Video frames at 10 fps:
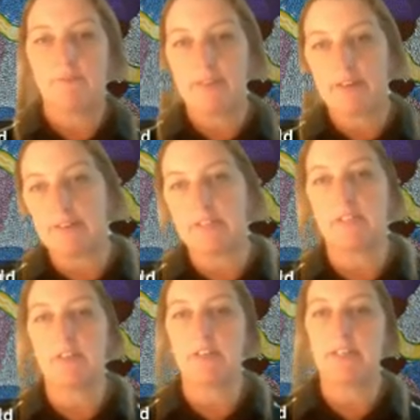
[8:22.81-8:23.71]

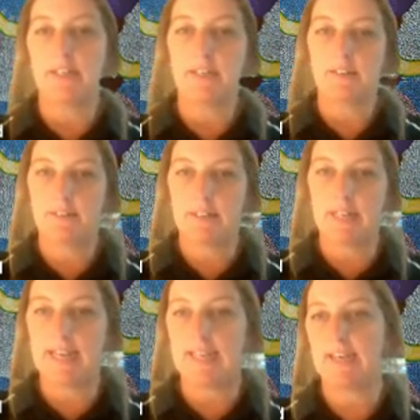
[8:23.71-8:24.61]
Federation Uni, the
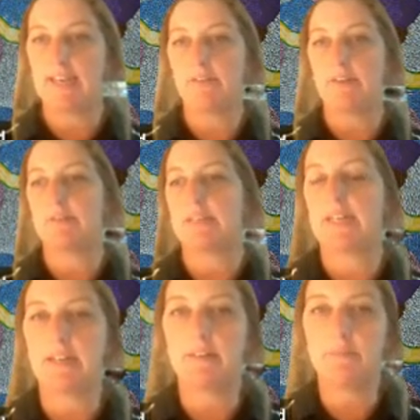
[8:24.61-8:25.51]
Landcare Group
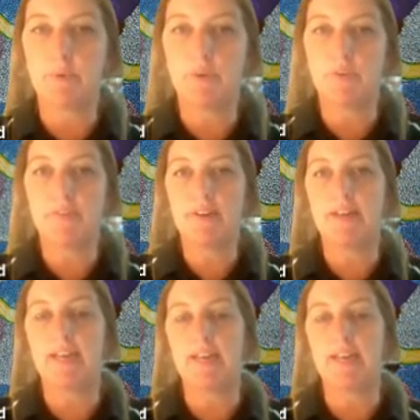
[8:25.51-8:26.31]
down in Port Fairy,